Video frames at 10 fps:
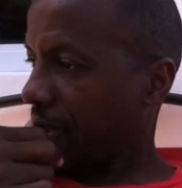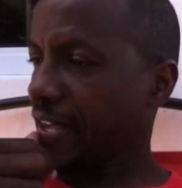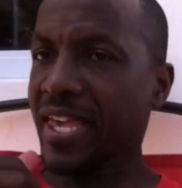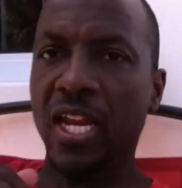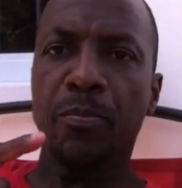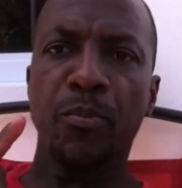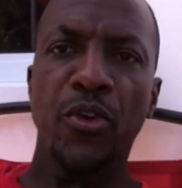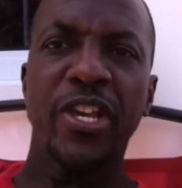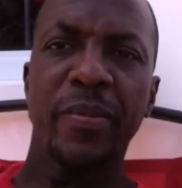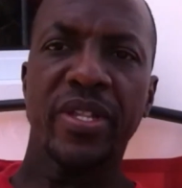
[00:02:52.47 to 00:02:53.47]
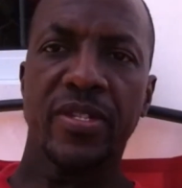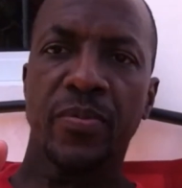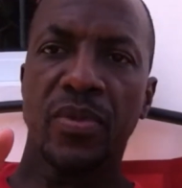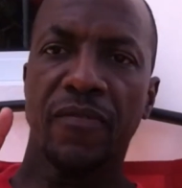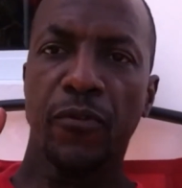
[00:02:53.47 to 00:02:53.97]
it can prohibit
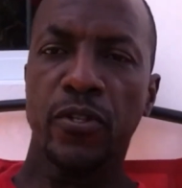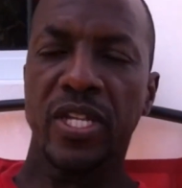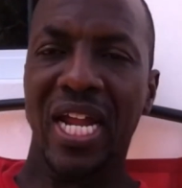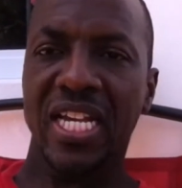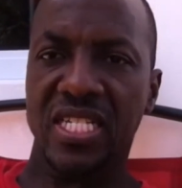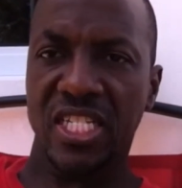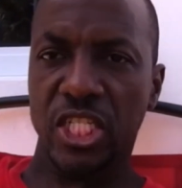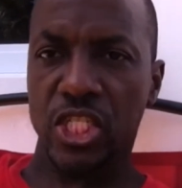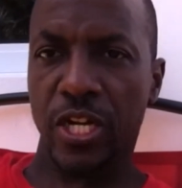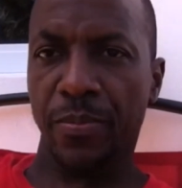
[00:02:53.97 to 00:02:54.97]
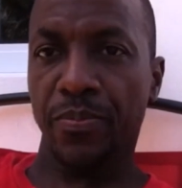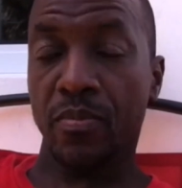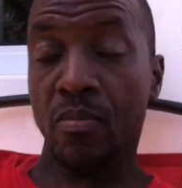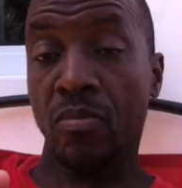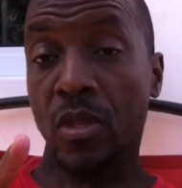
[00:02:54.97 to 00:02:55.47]
the fertilization,
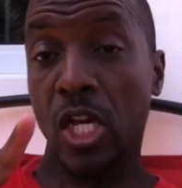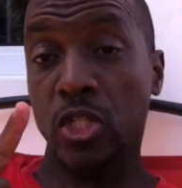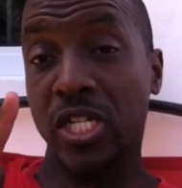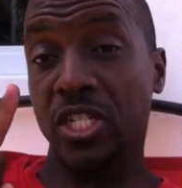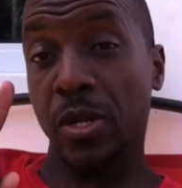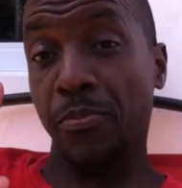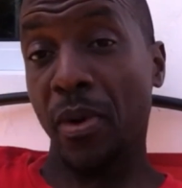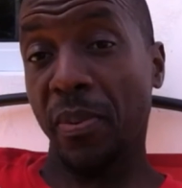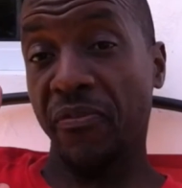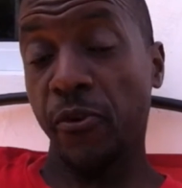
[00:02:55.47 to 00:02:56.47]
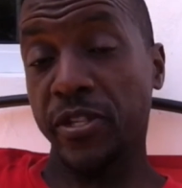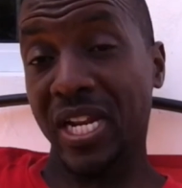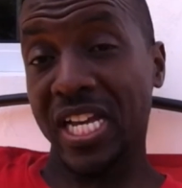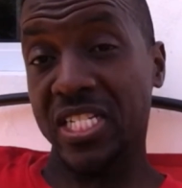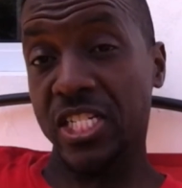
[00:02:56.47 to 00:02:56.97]
or should I say the proper
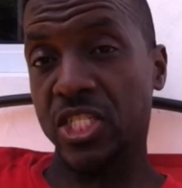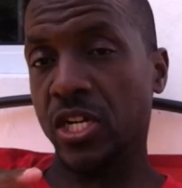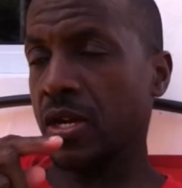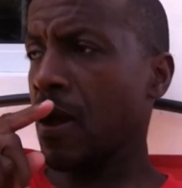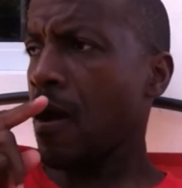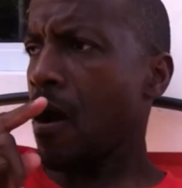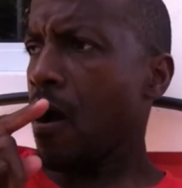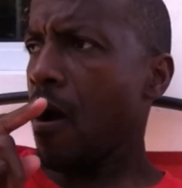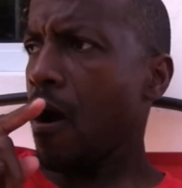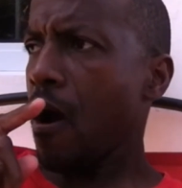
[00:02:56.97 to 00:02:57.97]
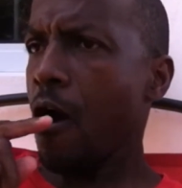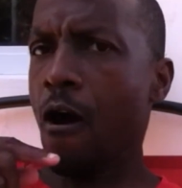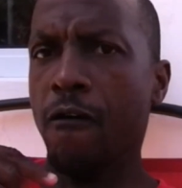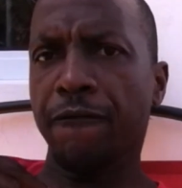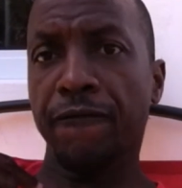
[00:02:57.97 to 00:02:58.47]
fertilization
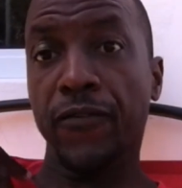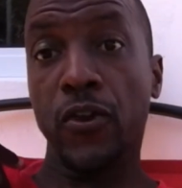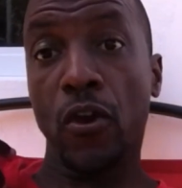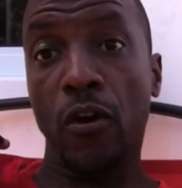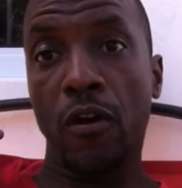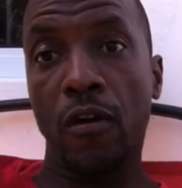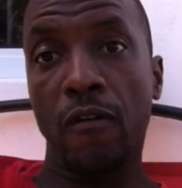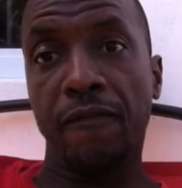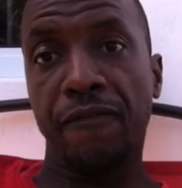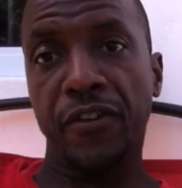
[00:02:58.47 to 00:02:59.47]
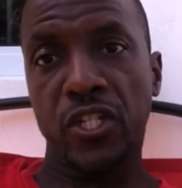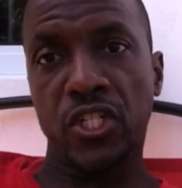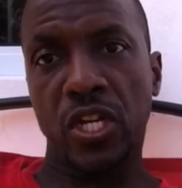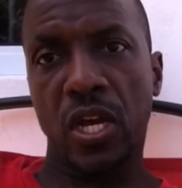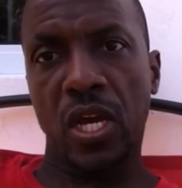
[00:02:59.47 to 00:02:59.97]
of your
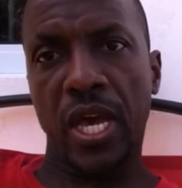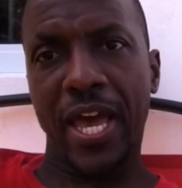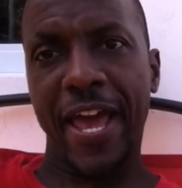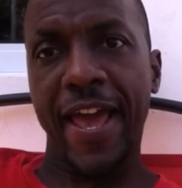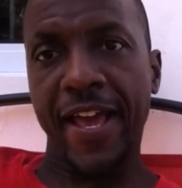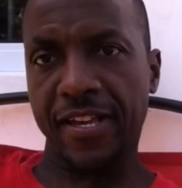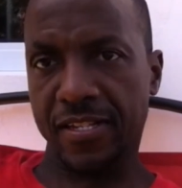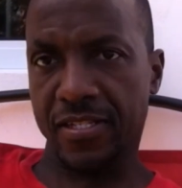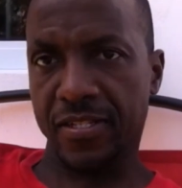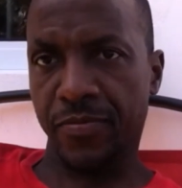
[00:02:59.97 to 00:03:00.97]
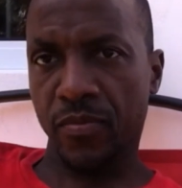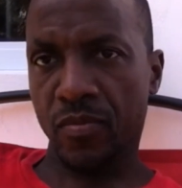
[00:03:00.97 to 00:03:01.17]
fish eggs.